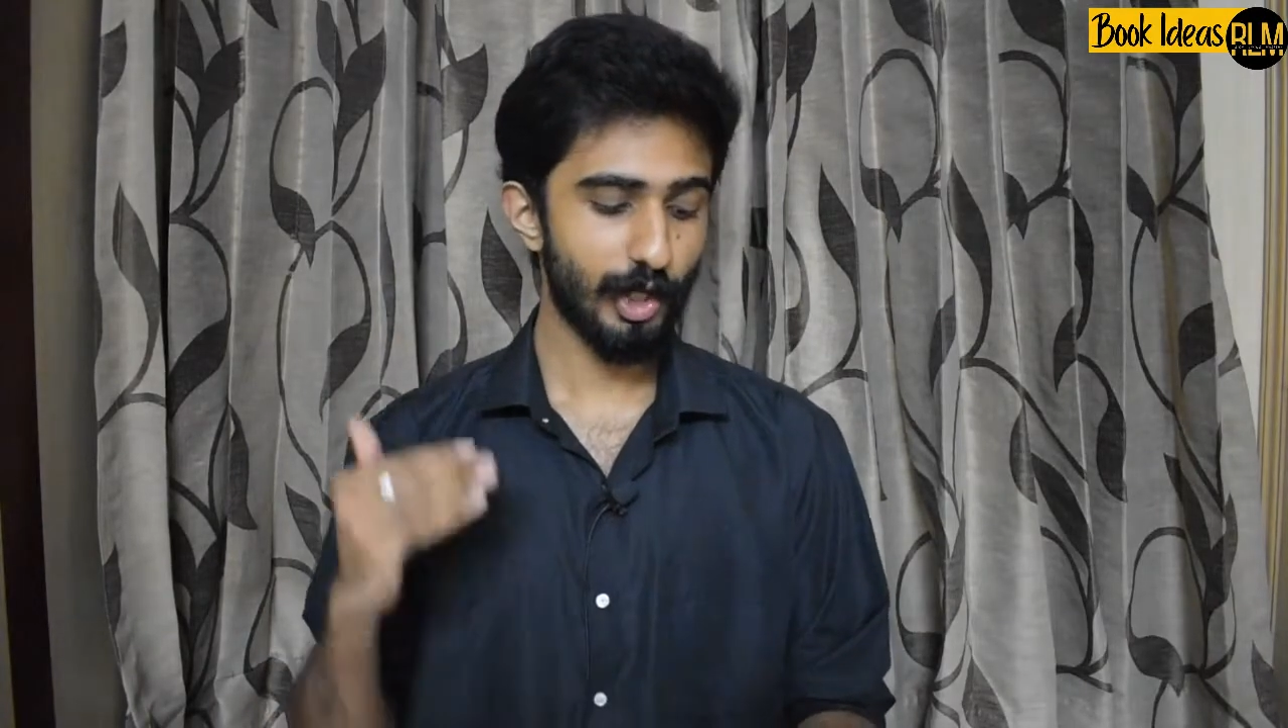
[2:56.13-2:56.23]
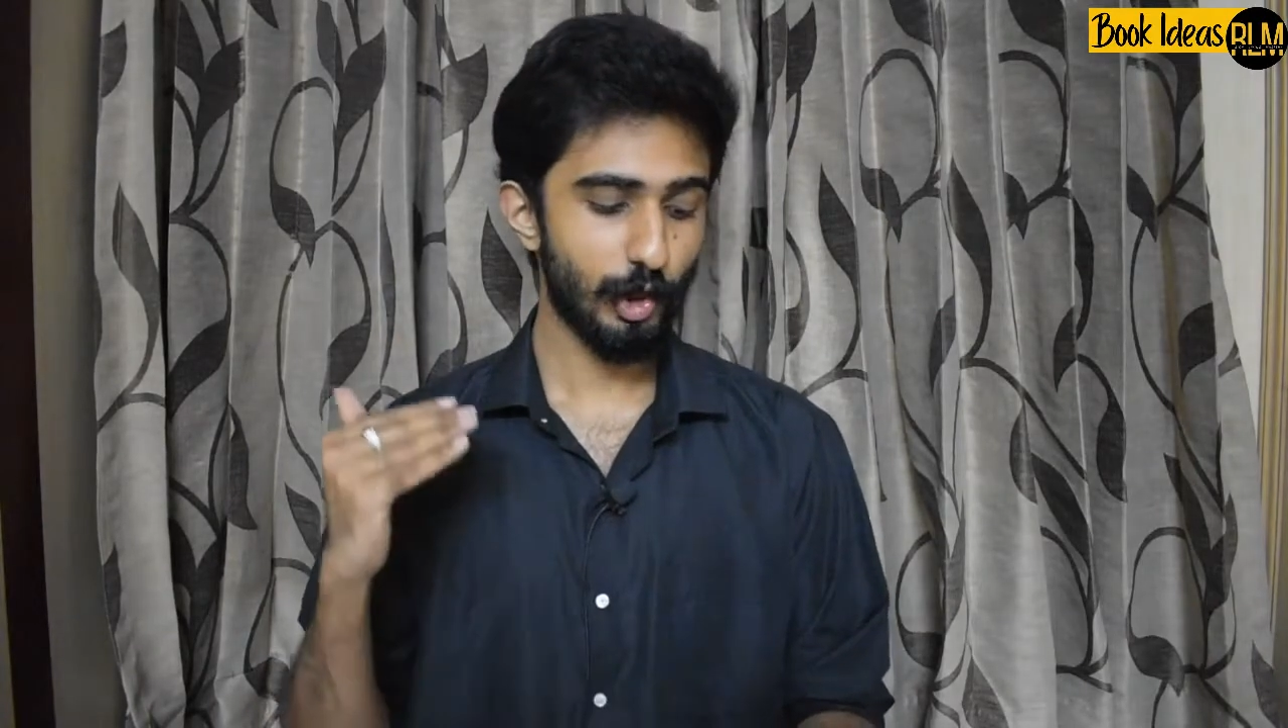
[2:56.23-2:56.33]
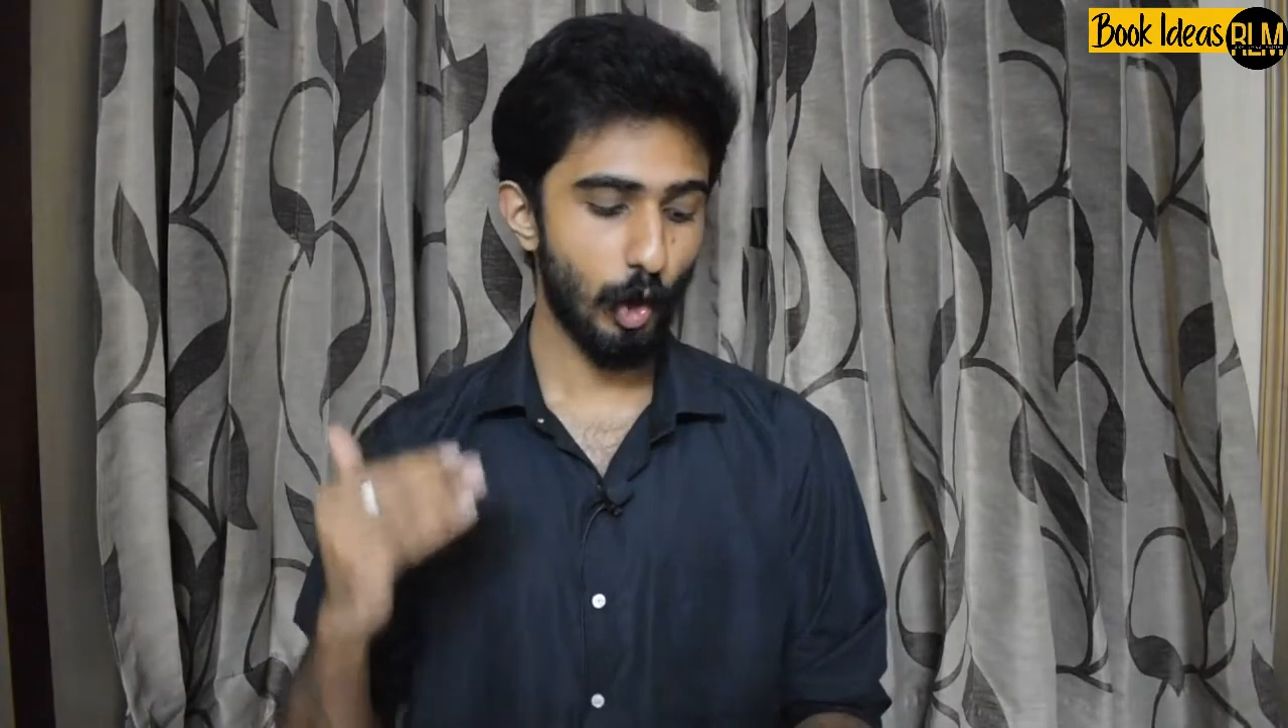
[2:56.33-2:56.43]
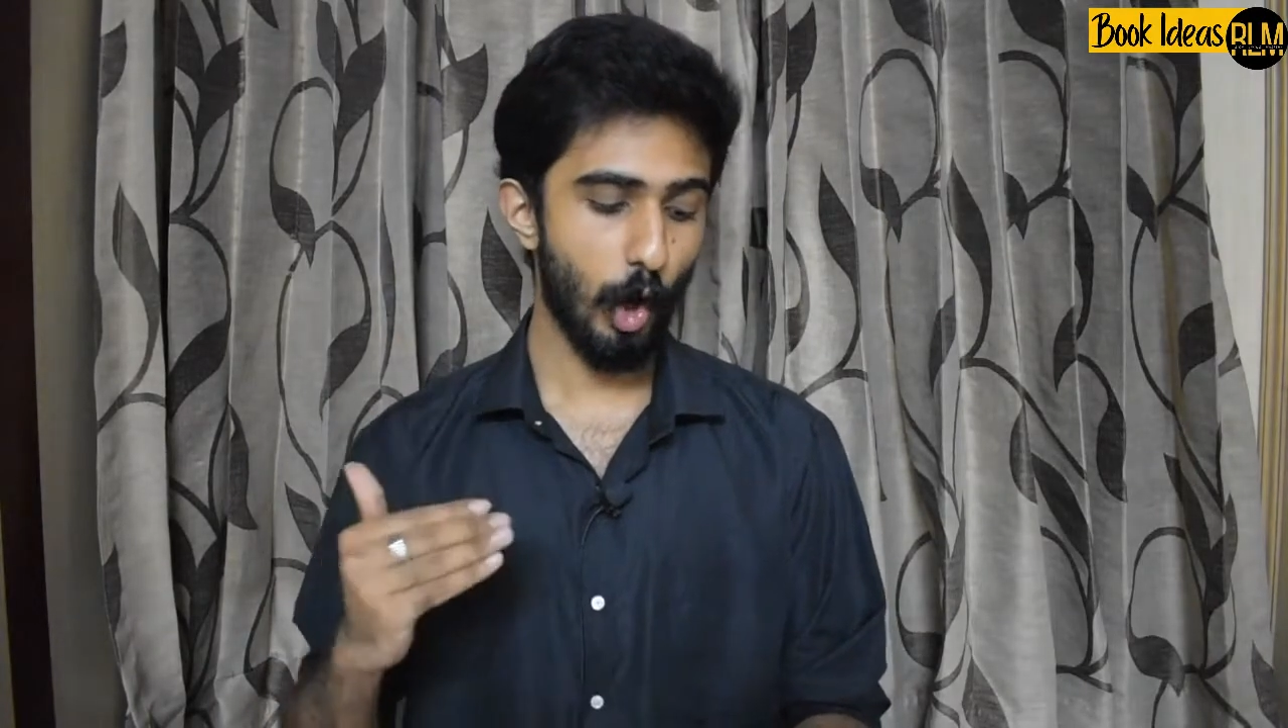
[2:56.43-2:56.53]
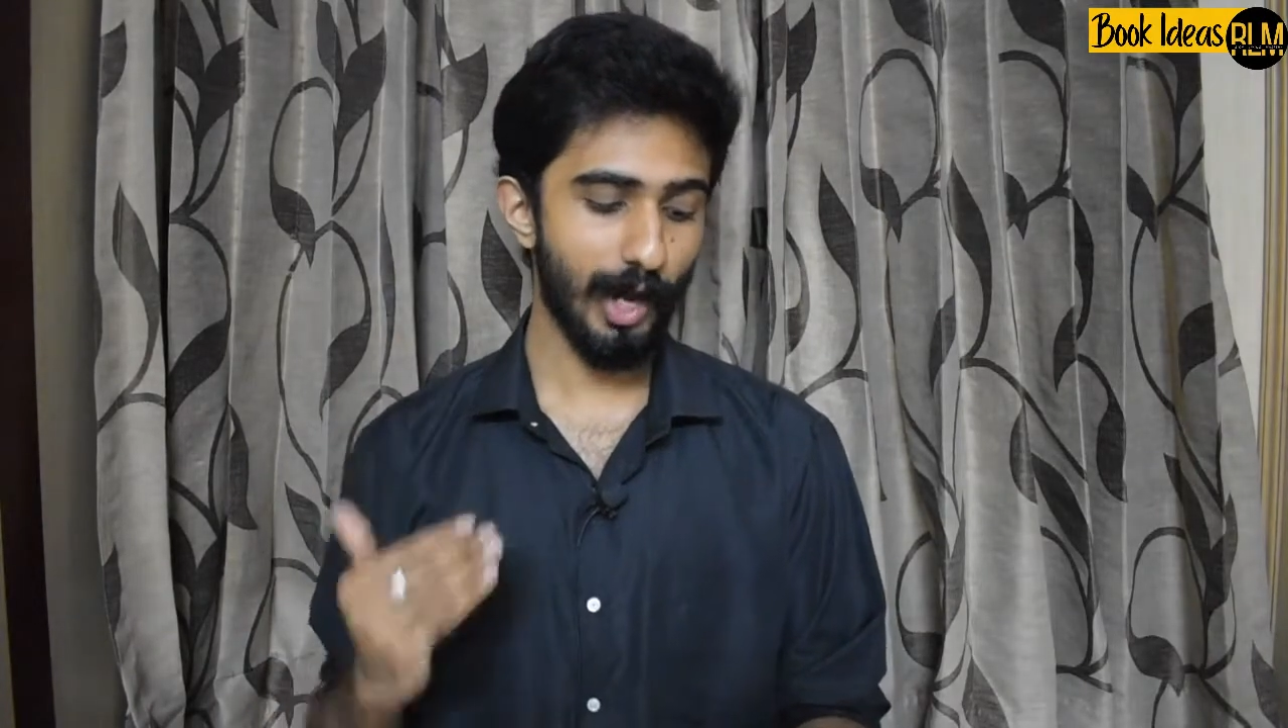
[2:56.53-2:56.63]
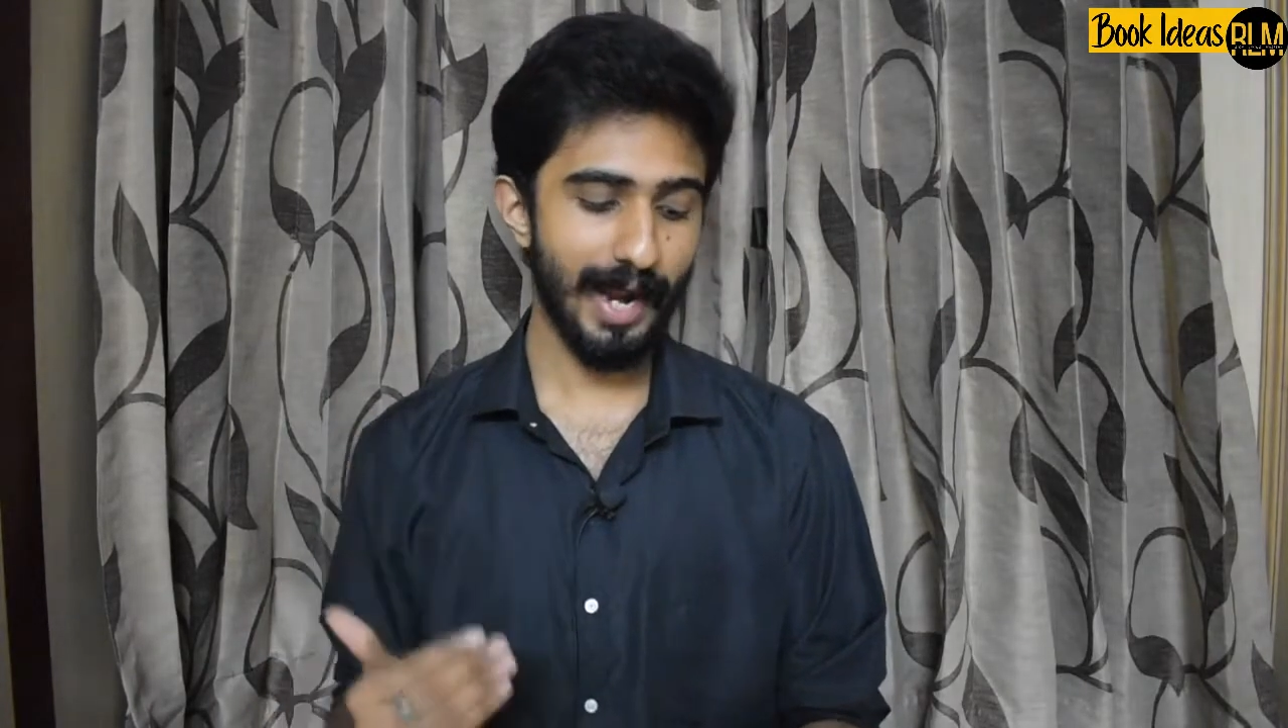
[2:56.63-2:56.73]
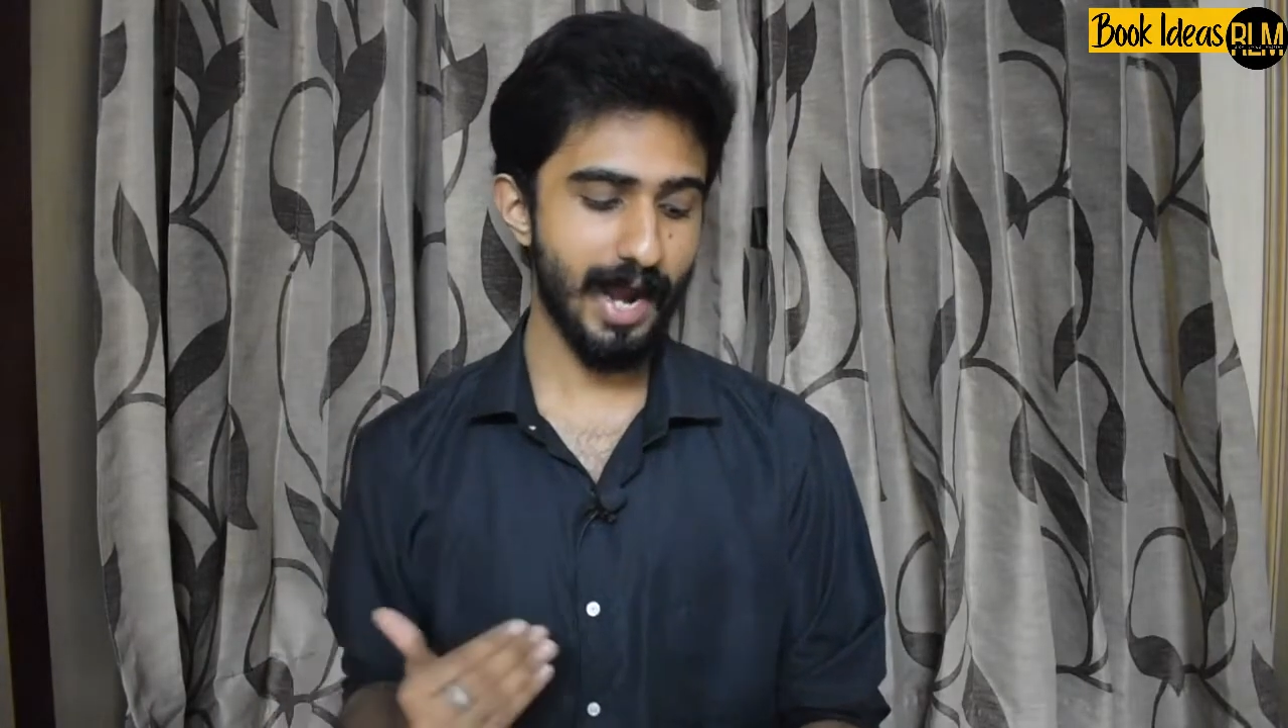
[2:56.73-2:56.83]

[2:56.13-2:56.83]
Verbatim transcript: your